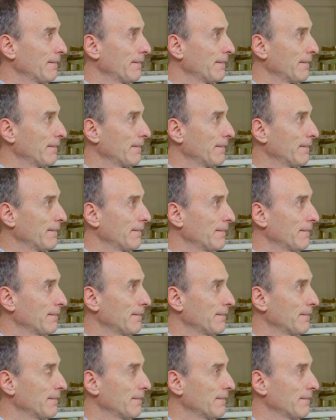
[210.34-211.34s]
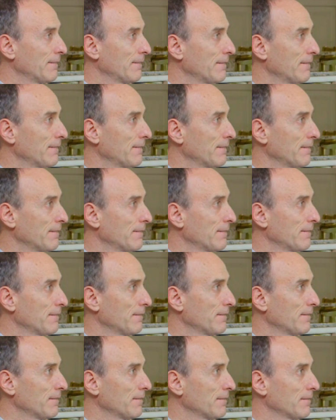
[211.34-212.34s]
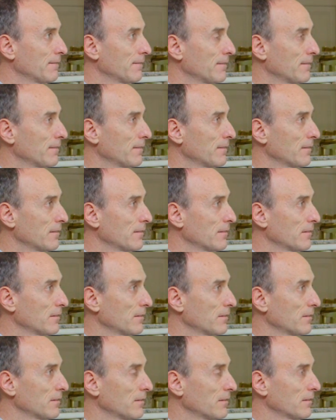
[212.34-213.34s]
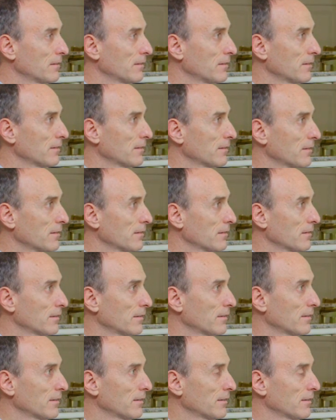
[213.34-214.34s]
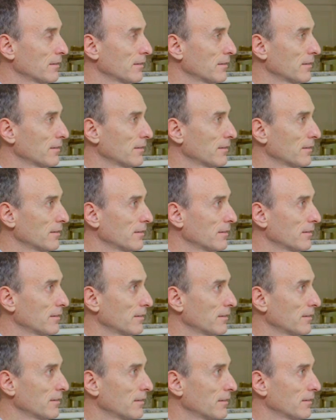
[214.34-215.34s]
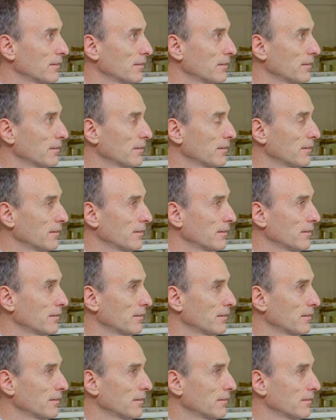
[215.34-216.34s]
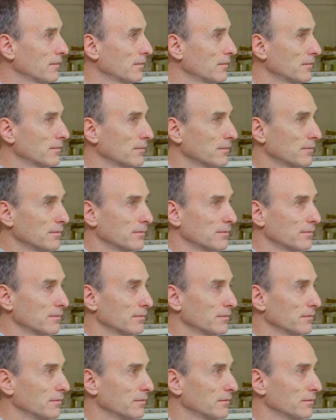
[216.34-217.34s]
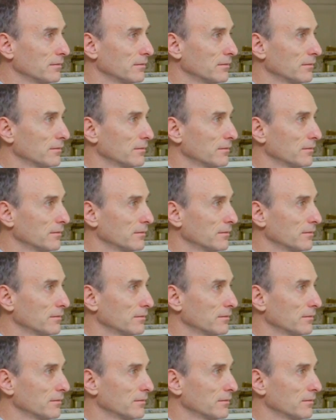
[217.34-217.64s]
The person shown says nothing.